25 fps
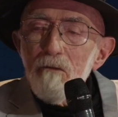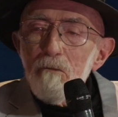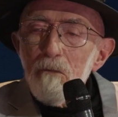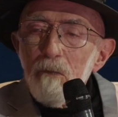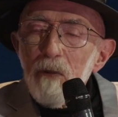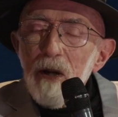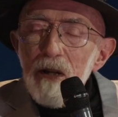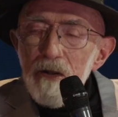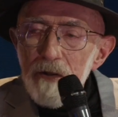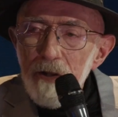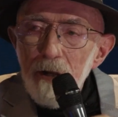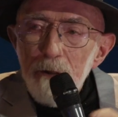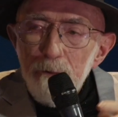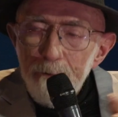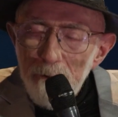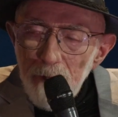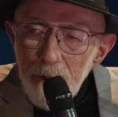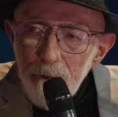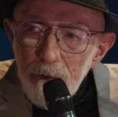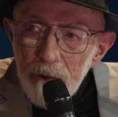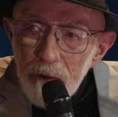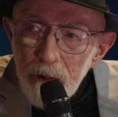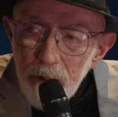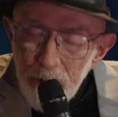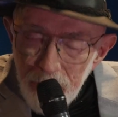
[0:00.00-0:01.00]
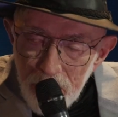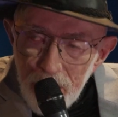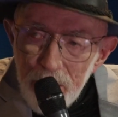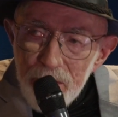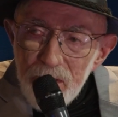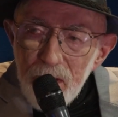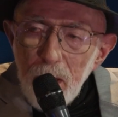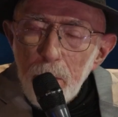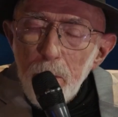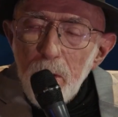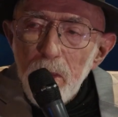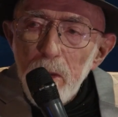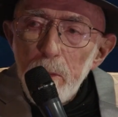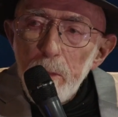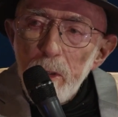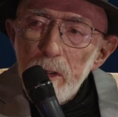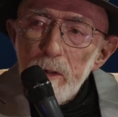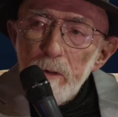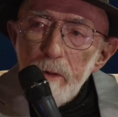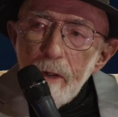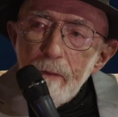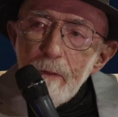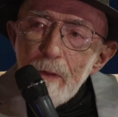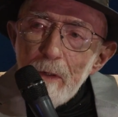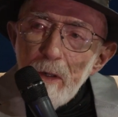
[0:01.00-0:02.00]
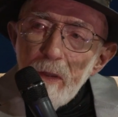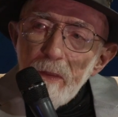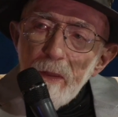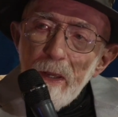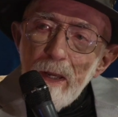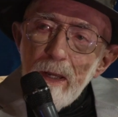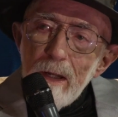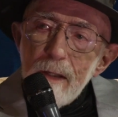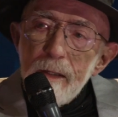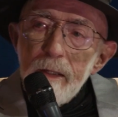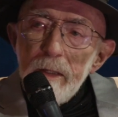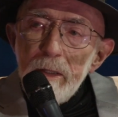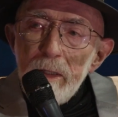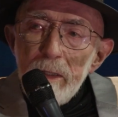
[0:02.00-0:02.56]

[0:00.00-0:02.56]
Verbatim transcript: because some of them are driven to that